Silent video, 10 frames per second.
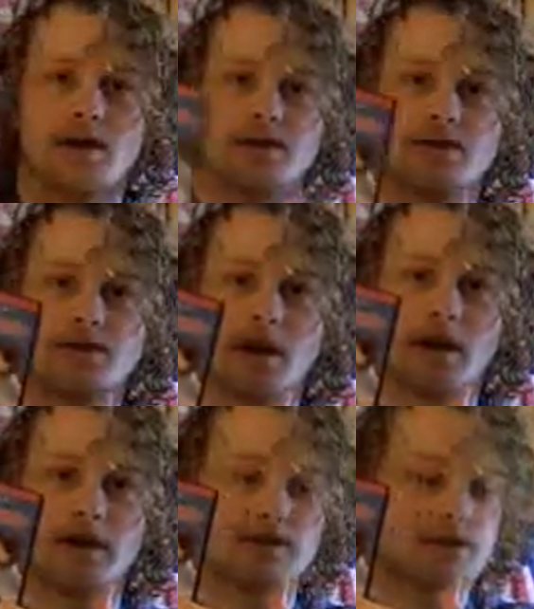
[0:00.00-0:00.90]

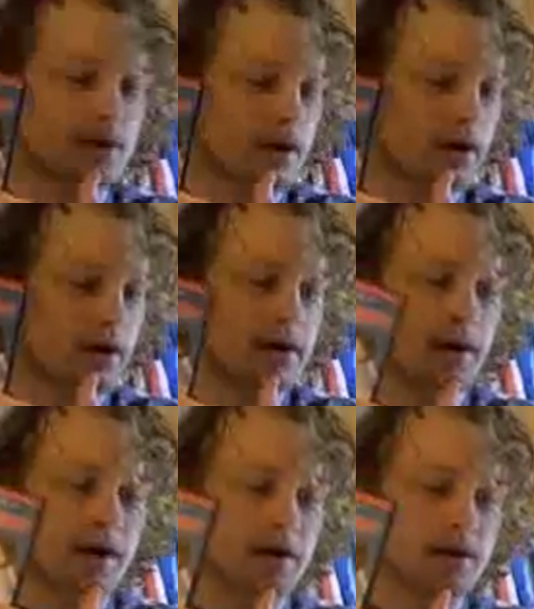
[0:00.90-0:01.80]
starring
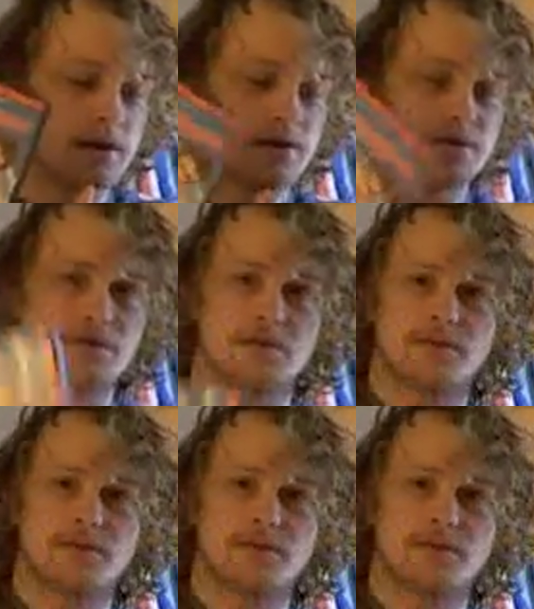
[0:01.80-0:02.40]
Jim